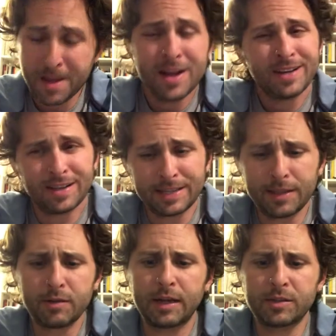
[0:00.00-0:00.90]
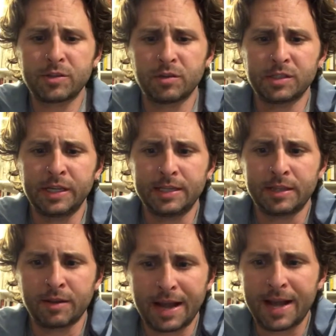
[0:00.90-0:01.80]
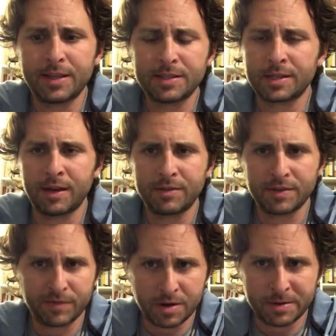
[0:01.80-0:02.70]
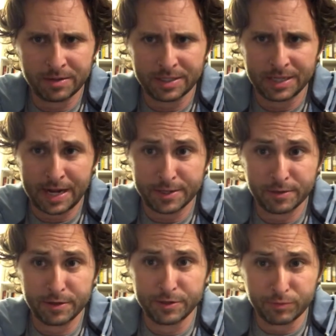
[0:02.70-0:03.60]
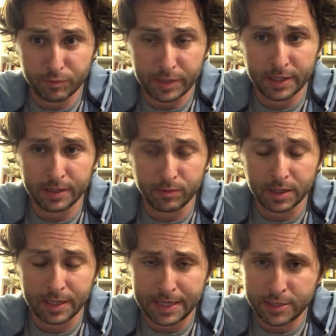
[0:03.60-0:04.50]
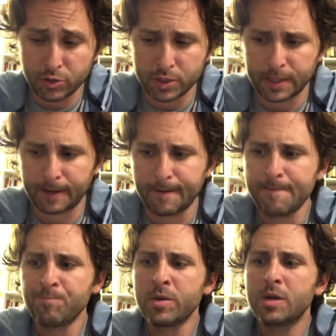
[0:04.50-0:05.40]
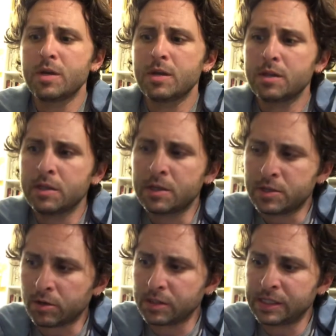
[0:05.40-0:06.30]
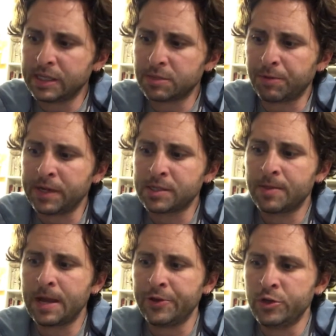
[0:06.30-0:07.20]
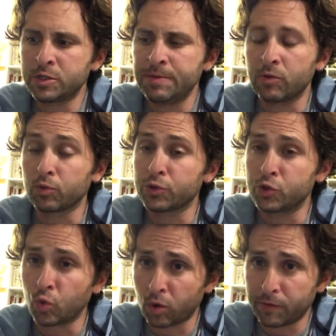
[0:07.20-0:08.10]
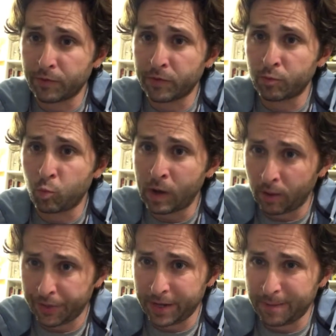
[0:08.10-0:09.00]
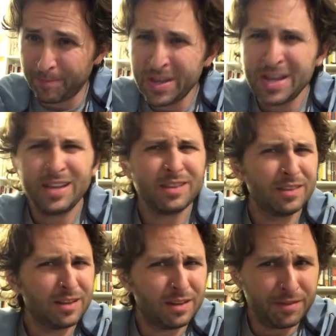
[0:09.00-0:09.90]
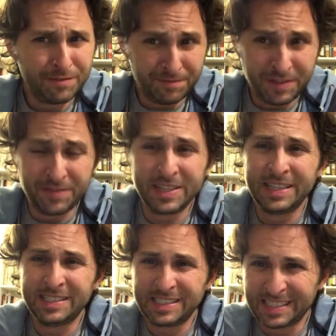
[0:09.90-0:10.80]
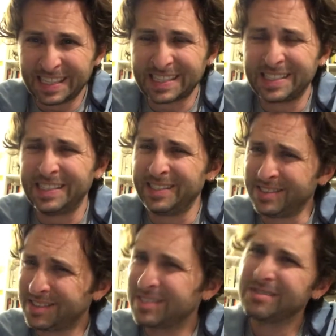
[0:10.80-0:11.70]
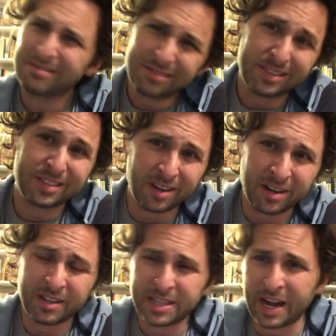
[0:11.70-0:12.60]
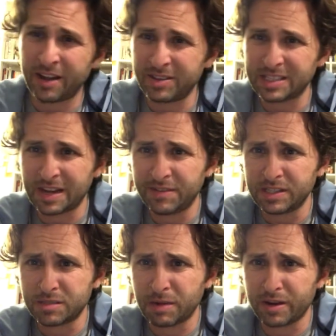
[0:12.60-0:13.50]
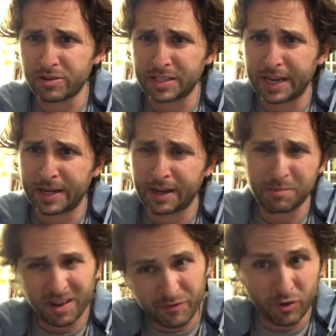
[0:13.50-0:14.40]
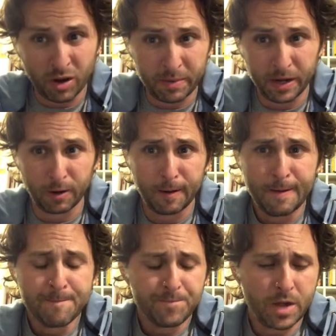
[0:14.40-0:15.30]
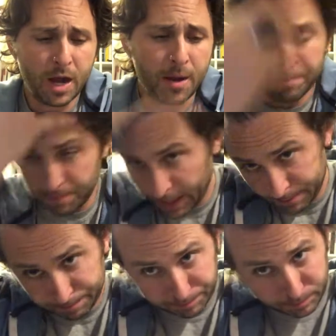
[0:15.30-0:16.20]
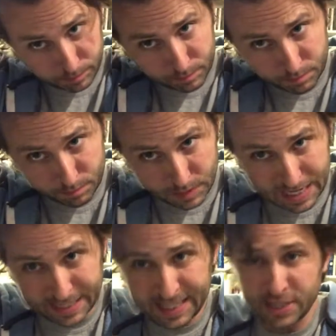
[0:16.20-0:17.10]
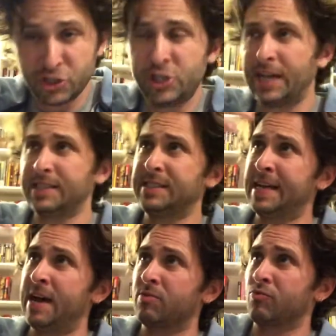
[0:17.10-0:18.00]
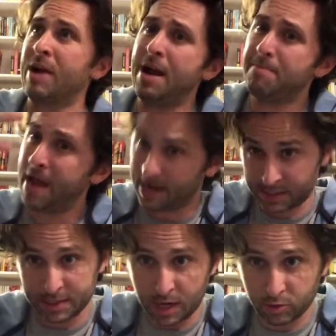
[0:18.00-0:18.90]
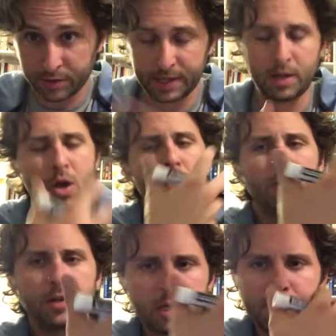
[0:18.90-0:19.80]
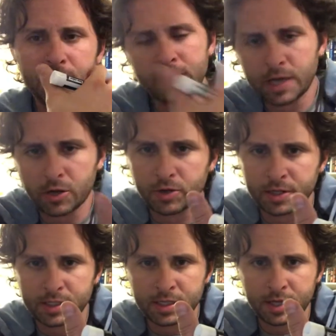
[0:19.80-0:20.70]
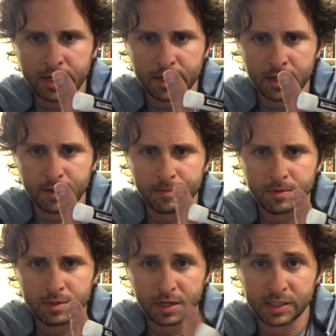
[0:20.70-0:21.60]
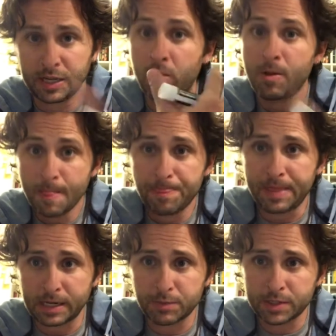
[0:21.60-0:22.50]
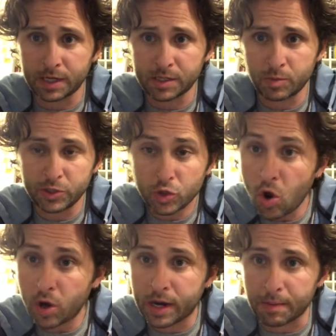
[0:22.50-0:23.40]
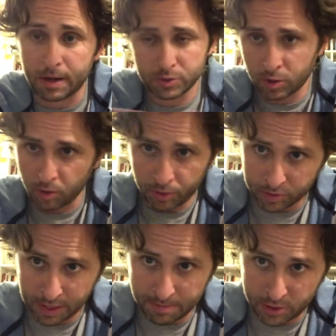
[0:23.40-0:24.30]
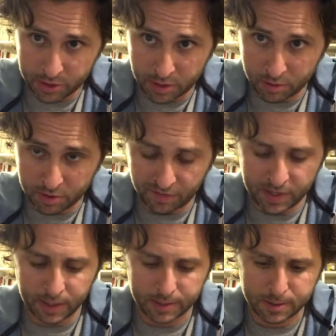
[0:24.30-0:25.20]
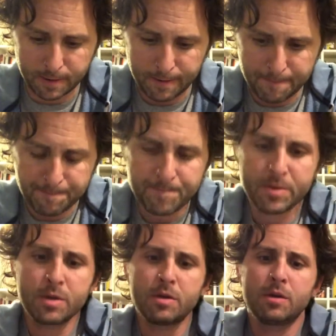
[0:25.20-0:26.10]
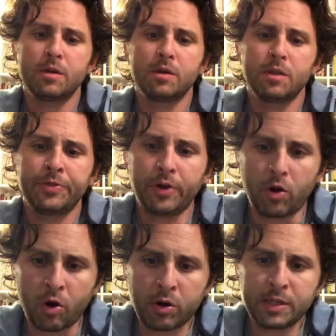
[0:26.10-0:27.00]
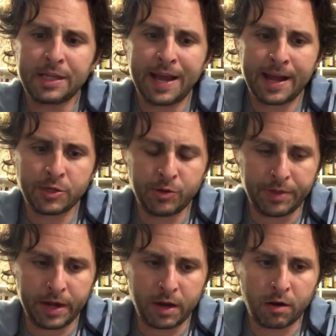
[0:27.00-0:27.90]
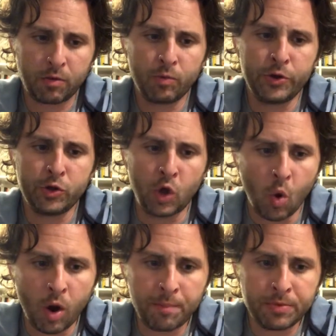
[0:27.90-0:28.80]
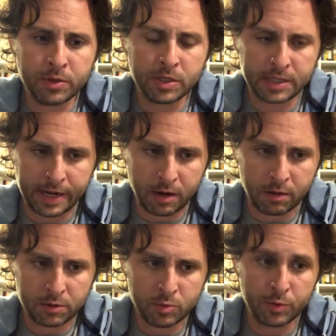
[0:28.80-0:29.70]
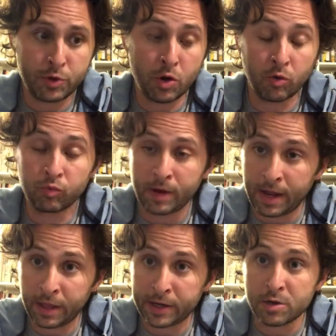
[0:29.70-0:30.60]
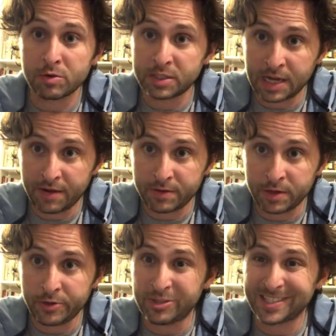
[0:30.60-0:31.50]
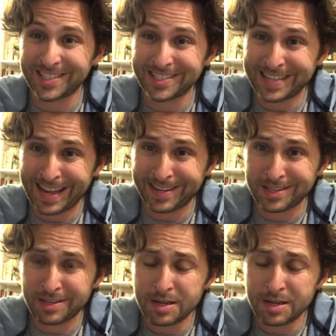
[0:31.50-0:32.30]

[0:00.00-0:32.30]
Now that they're at the Salton Sea, that they're at the site of this environmental disaster is really, really interesting. The Salton Sea is a place that used to be a resort for the wealthy. In the 50s, 60s, started to die out in the 70s, is my understanding. I'm not from here. But it's that jet set, Rat Pack Sinatra thing. When he talks about Sinatra in a tuxedo, that's precisely what he's talking about. So all those images and those feelings. The artist has you there when you go up the stairs with no railing, no safety. You just ascend.